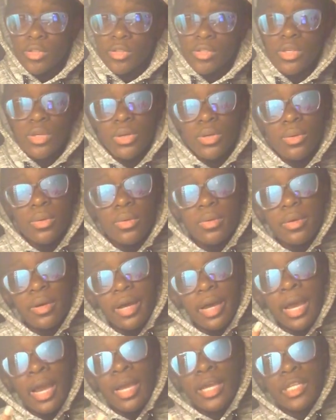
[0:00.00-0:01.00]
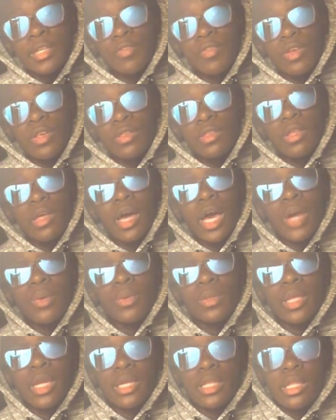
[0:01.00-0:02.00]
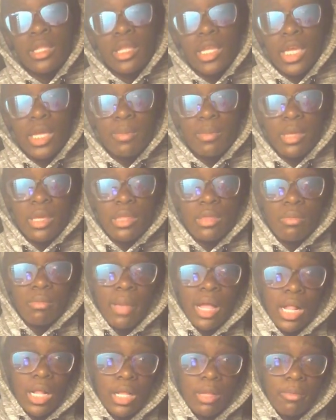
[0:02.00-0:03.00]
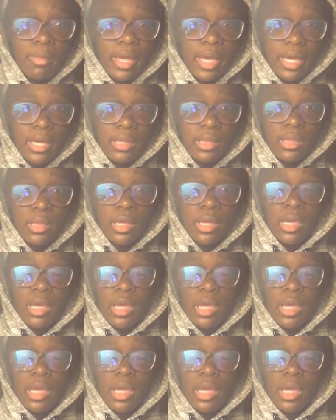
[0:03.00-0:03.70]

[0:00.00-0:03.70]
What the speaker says: 2 activists that I would like to name is Malcolm X